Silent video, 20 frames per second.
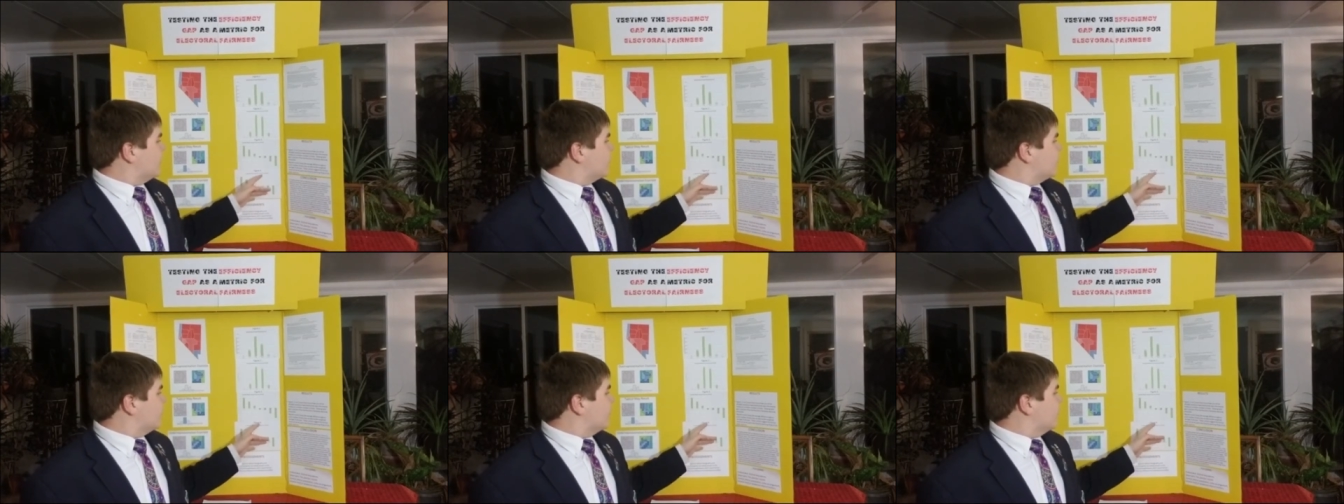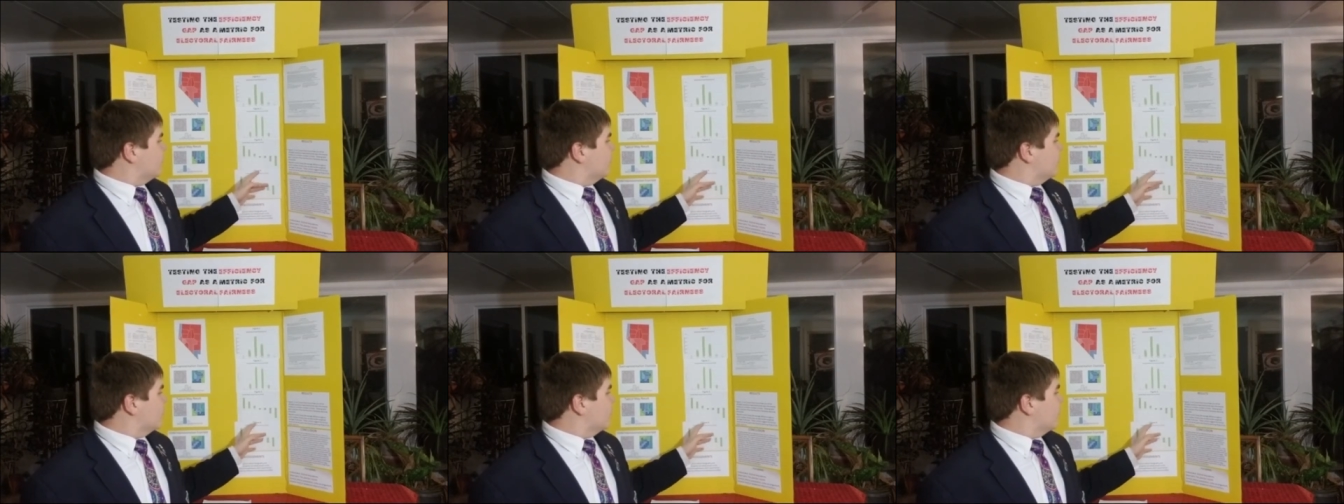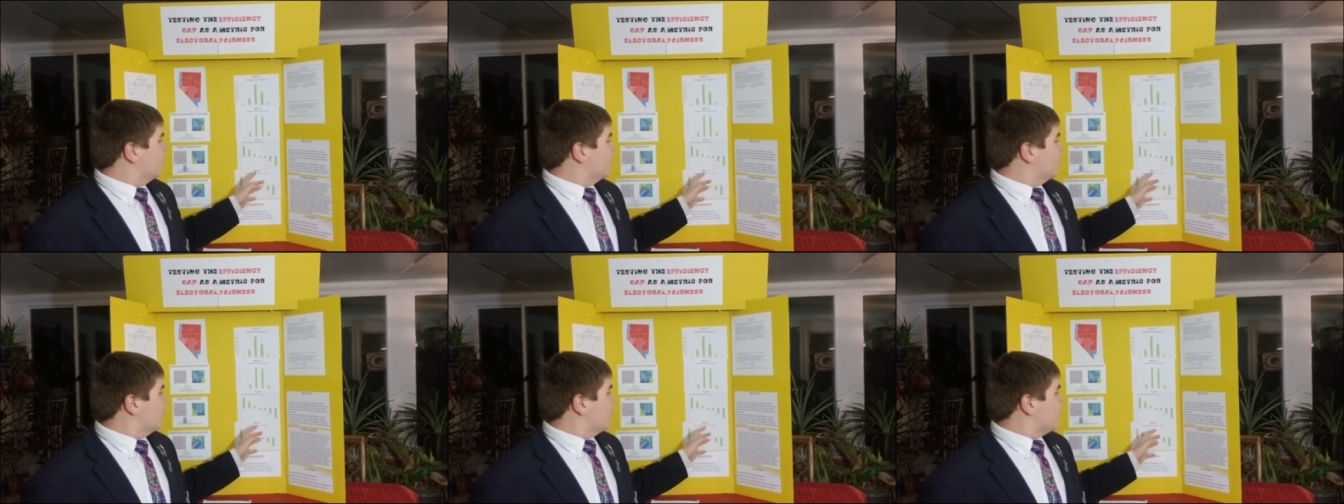to
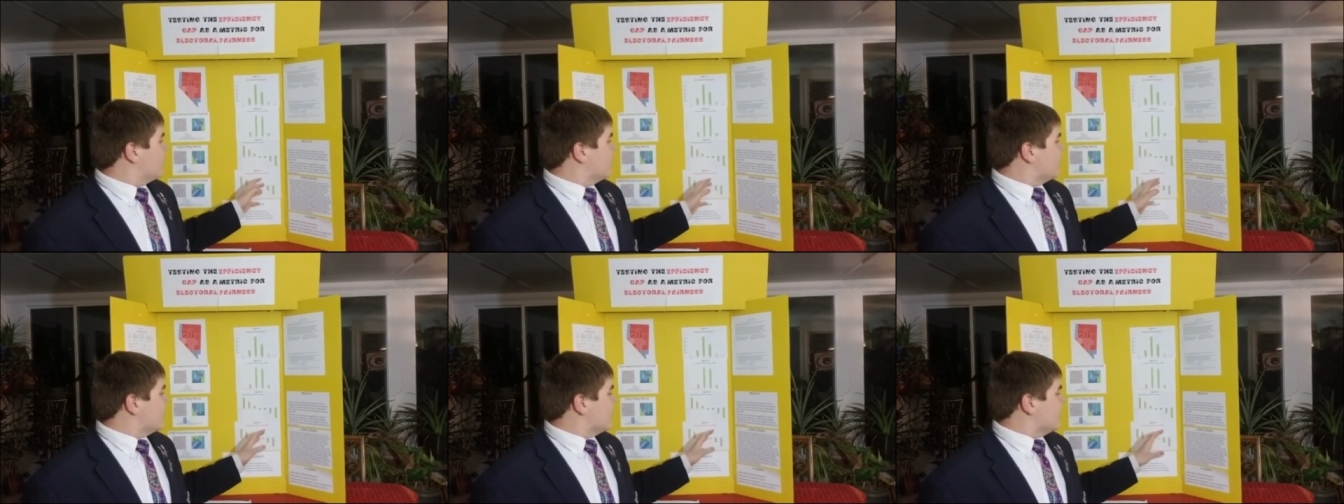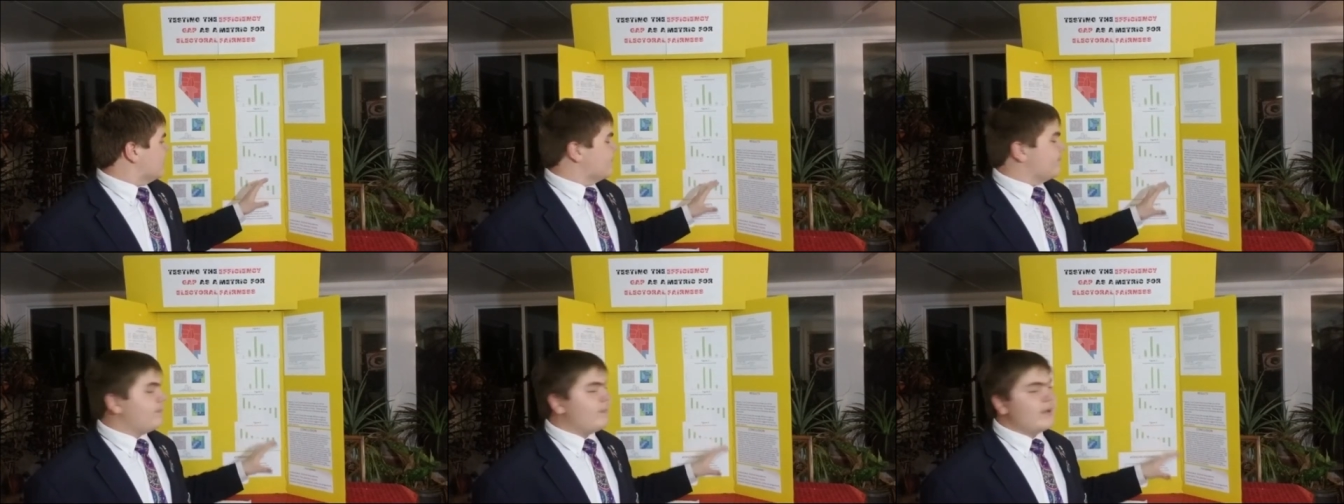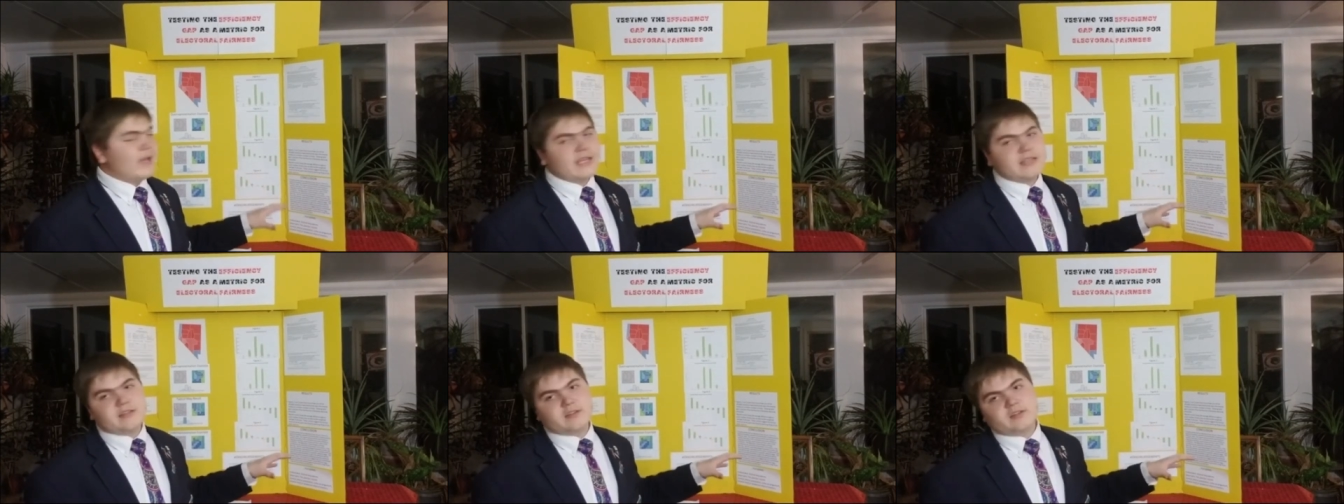the
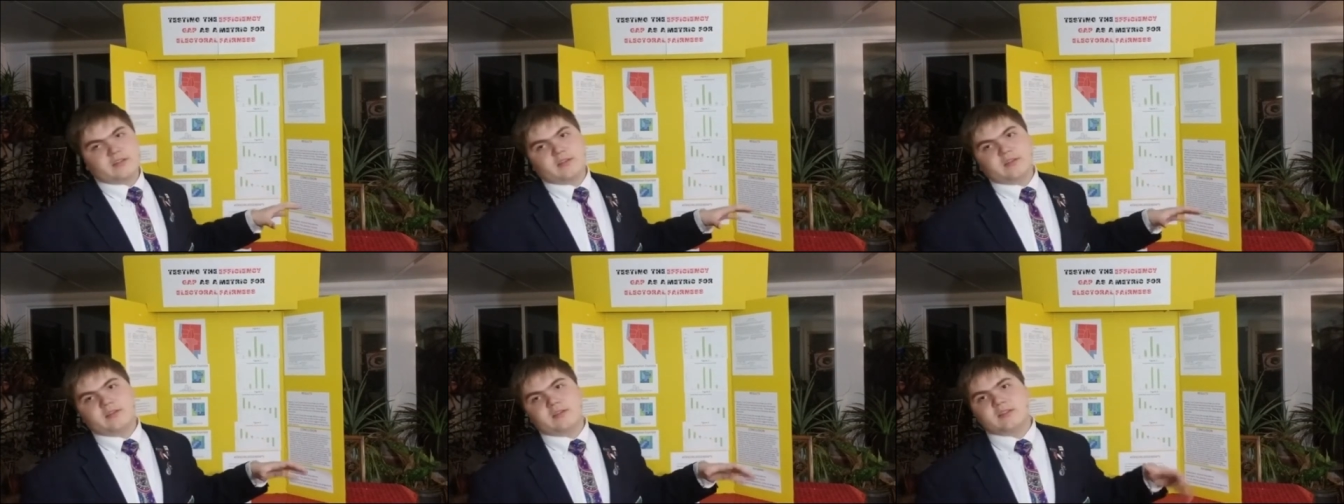best